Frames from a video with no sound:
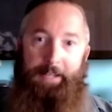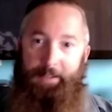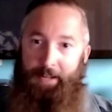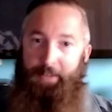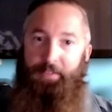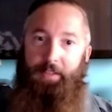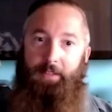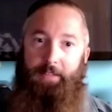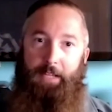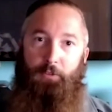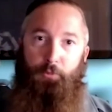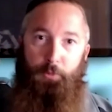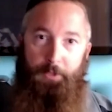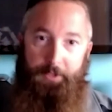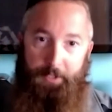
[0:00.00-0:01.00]
And I think
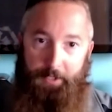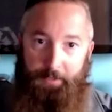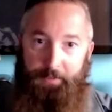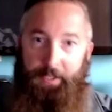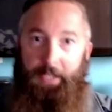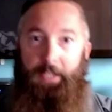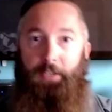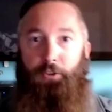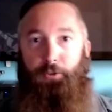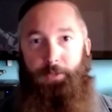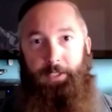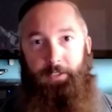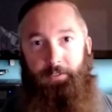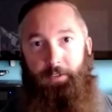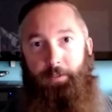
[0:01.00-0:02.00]
that's where the
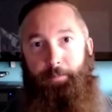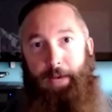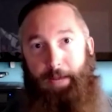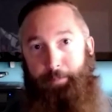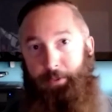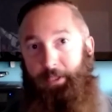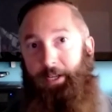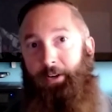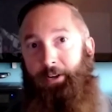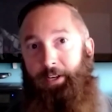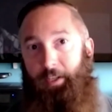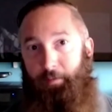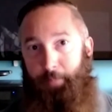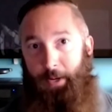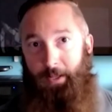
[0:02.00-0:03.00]
increase in popularity
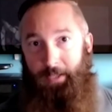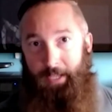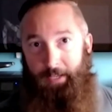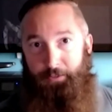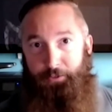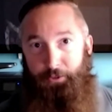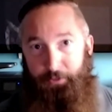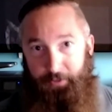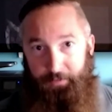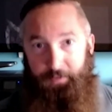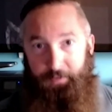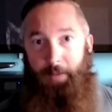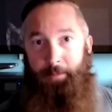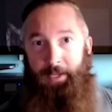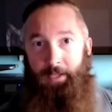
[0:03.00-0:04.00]
of polyesters have
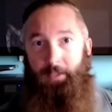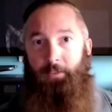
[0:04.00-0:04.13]
come in,